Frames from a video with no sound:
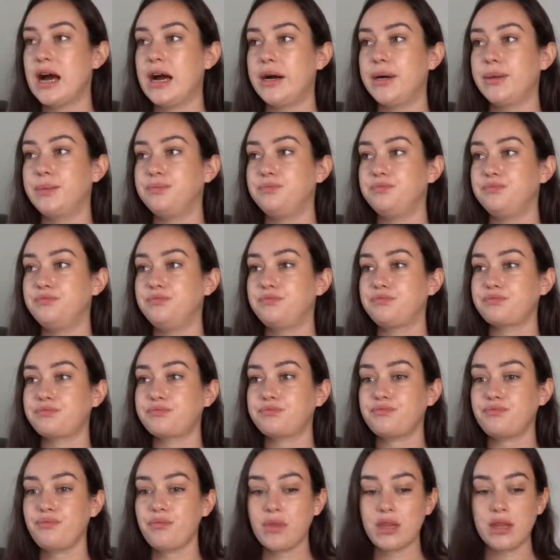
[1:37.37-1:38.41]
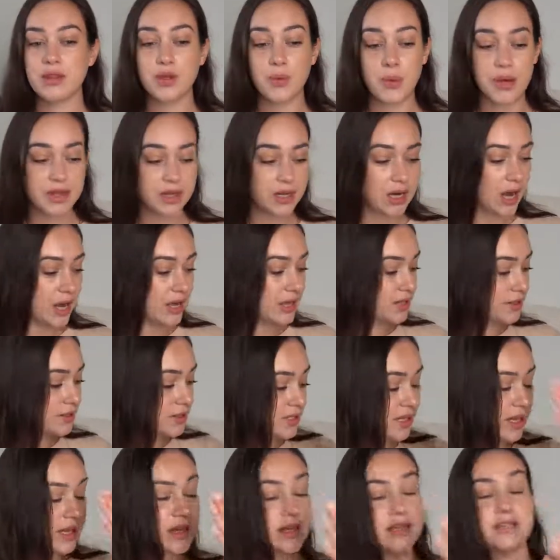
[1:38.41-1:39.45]
Um, the way that I
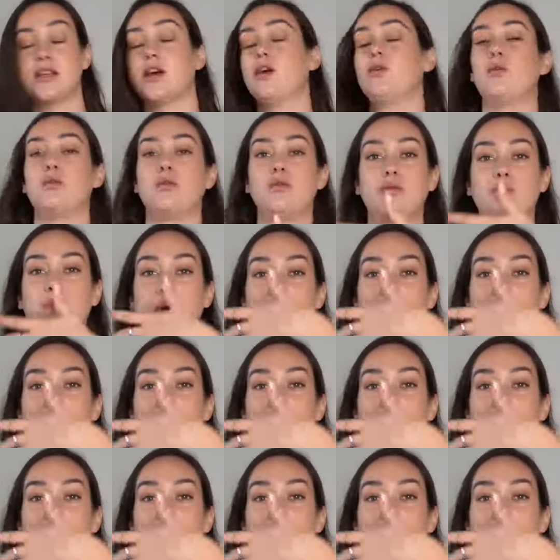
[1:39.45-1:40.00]
use it is I'll